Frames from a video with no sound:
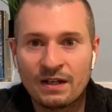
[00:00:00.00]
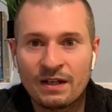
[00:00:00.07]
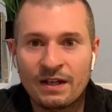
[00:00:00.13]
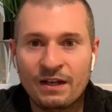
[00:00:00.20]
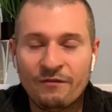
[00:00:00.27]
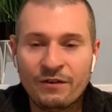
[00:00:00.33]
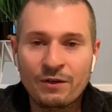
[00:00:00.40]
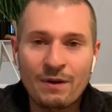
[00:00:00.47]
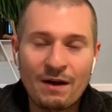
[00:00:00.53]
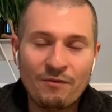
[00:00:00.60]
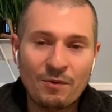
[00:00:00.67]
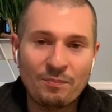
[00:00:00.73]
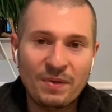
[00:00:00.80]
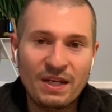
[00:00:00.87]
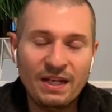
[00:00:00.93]
If you have a
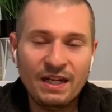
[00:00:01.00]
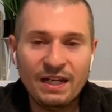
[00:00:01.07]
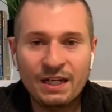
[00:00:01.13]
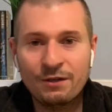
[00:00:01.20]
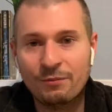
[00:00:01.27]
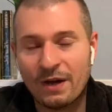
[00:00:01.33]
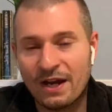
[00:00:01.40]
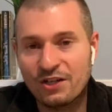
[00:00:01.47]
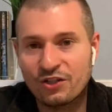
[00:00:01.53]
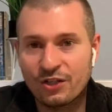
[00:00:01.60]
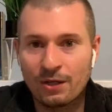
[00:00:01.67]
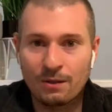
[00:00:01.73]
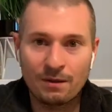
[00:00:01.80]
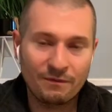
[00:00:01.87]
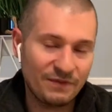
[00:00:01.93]
PE
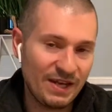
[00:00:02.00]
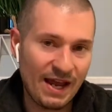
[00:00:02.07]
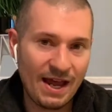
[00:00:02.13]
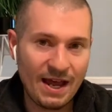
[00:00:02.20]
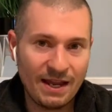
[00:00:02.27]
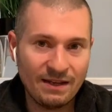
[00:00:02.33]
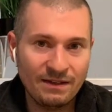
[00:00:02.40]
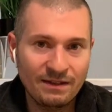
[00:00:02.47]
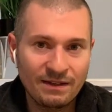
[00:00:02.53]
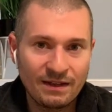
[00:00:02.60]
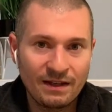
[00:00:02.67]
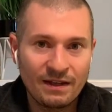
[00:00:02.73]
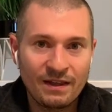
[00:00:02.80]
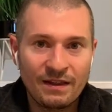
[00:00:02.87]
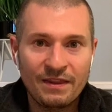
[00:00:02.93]
ratio of 10,
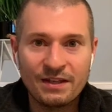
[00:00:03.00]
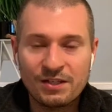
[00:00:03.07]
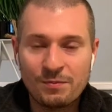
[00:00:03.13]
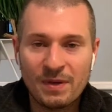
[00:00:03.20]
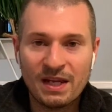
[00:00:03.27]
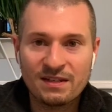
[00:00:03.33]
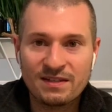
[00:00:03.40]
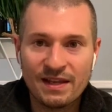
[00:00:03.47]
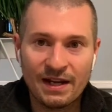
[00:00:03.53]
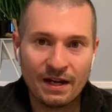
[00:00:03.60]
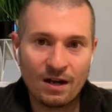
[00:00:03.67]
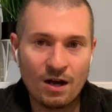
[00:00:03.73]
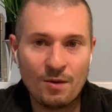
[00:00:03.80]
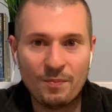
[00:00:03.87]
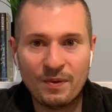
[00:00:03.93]
this means that a
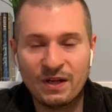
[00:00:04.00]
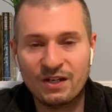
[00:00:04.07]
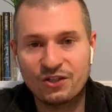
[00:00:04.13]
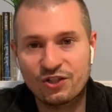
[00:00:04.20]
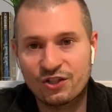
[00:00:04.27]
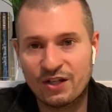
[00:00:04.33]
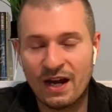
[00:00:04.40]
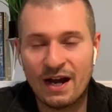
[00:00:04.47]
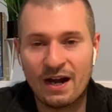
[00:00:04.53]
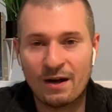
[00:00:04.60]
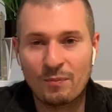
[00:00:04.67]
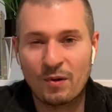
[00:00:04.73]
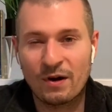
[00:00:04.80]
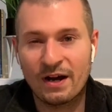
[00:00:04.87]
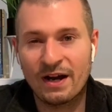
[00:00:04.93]
company's share
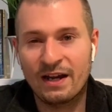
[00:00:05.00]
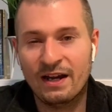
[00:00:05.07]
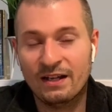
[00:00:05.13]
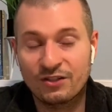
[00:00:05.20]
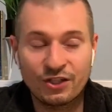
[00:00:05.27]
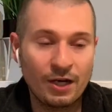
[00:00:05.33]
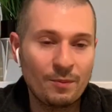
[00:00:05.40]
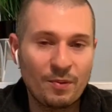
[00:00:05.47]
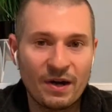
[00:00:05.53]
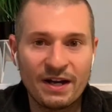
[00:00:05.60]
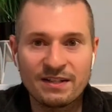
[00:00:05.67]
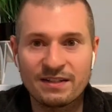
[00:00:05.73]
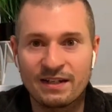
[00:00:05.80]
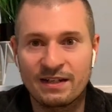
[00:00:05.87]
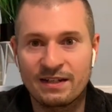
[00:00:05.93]

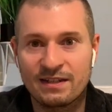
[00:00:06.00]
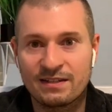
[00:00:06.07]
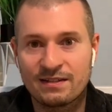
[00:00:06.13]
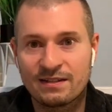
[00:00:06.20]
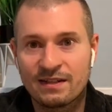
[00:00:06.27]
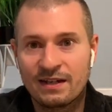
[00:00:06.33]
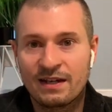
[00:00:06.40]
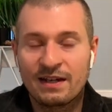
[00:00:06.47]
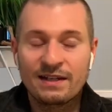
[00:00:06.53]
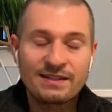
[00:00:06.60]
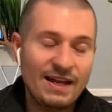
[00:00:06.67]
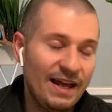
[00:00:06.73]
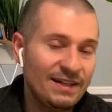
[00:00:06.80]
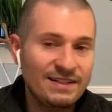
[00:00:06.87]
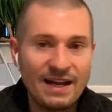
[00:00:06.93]
price is
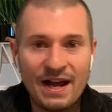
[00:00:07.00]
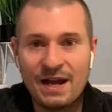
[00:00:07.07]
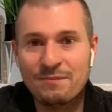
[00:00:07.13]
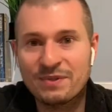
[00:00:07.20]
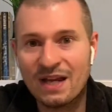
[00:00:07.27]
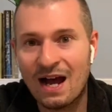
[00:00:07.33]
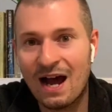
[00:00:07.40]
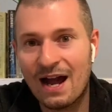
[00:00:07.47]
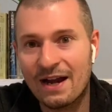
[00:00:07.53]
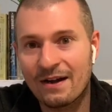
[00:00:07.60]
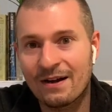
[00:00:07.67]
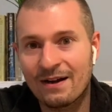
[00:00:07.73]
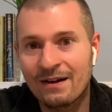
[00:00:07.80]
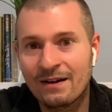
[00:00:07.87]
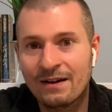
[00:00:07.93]
10 times
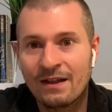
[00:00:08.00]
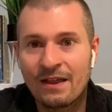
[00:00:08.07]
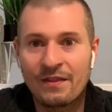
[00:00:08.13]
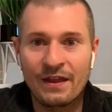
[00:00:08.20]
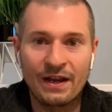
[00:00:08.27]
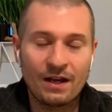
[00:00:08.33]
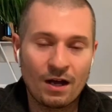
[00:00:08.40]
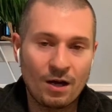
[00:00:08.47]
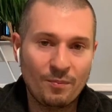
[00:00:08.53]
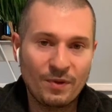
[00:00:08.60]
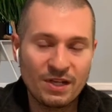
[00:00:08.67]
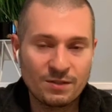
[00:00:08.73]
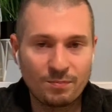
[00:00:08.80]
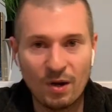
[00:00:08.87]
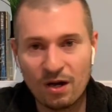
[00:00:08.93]
higher than a
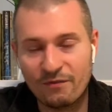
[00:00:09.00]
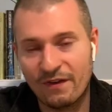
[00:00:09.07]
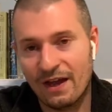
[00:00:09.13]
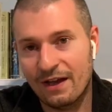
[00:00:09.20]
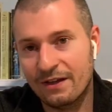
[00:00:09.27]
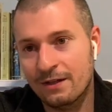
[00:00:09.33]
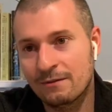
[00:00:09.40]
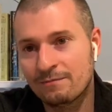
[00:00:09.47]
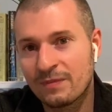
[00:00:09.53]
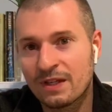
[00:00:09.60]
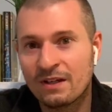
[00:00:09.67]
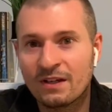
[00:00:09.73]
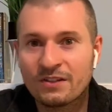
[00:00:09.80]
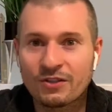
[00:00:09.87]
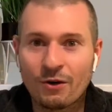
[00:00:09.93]
company's book value.
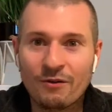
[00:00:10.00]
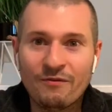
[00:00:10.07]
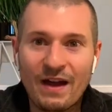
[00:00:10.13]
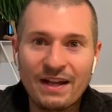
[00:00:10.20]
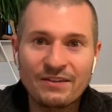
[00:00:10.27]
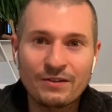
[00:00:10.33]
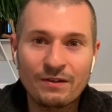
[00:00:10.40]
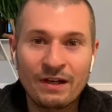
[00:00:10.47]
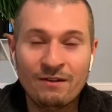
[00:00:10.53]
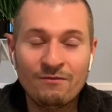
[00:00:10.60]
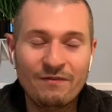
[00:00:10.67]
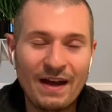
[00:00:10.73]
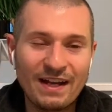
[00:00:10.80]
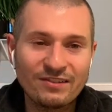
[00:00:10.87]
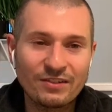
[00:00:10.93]
So
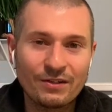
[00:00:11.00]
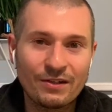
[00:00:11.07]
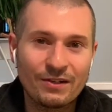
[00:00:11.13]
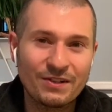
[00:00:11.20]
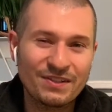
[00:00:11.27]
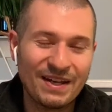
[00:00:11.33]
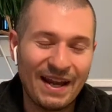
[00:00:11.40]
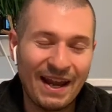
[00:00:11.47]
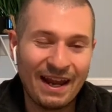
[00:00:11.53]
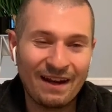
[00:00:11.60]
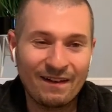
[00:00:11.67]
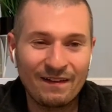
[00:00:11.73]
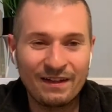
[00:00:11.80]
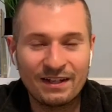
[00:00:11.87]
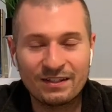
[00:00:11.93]
investors and
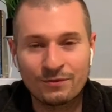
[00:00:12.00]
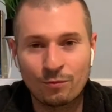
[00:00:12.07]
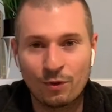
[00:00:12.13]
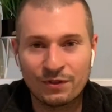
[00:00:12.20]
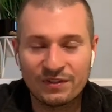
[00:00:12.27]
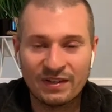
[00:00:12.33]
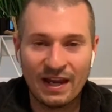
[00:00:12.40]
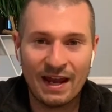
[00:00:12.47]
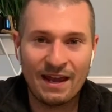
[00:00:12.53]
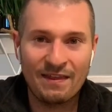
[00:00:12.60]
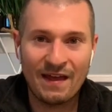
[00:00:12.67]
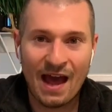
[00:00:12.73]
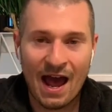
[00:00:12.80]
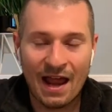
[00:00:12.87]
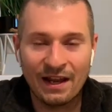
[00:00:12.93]
analysts will say
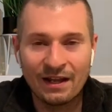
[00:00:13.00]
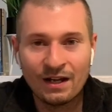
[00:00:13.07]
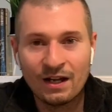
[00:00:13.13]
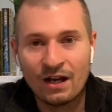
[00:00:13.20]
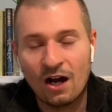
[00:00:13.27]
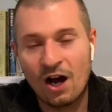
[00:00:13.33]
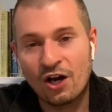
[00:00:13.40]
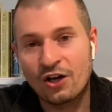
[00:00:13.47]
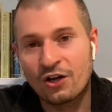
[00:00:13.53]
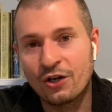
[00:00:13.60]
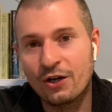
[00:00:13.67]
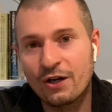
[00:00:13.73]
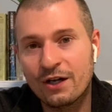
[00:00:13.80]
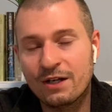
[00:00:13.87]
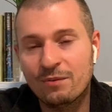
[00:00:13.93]
that a
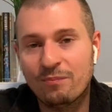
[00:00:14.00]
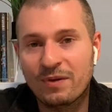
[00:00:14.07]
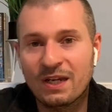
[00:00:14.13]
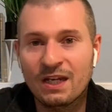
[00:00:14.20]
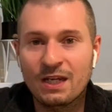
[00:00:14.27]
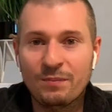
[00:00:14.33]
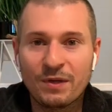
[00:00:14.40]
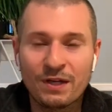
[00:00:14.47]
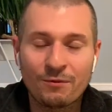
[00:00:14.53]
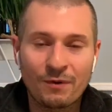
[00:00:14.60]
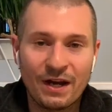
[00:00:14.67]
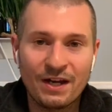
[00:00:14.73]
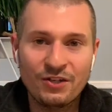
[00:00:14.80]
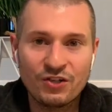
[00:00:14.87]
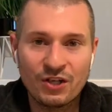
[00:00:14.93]
good PB
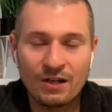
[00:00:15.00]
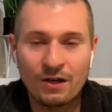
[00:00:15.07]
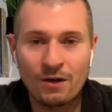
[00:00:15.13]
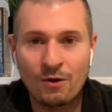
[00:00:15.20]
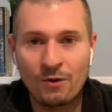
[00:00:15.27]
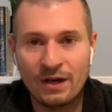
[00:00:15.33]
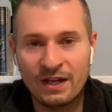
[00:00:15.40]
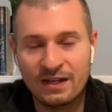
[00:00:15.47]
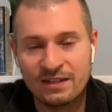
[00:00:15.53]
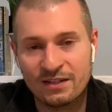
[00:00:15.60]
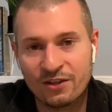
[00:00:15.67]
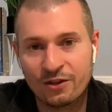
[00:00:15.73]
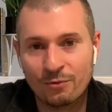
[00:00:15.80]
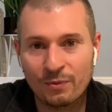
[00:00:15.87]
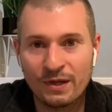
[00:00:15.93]
ratio is
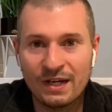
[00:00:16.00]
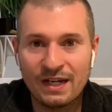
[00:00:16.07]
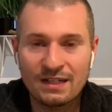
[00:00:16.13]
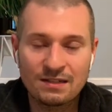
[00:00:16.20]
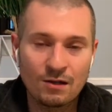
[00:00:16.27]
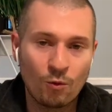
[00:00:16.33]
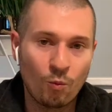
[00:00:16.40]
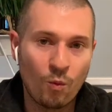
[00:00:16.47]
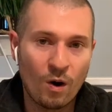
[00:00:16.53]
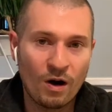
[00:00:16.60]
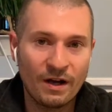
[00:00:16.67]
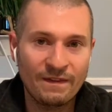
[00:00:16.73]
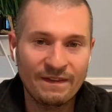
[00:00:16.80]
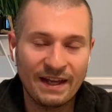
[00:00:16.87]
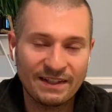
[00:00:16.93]
3 to
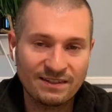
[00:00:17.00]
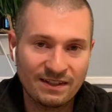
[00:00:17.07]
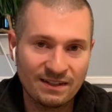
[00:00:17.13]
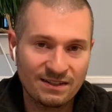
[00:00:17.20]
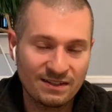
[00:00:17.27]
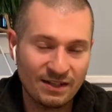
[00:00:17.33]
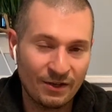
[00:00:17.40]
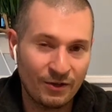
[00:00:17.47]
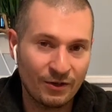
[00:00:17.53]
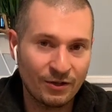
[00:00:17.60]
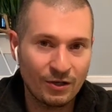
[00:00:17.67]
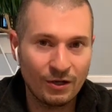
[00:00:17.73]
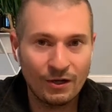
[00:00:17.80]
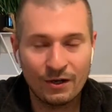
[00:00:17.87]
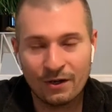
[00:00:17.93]
1 that's considered
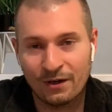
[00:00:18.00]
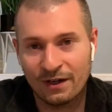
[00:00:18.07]
good or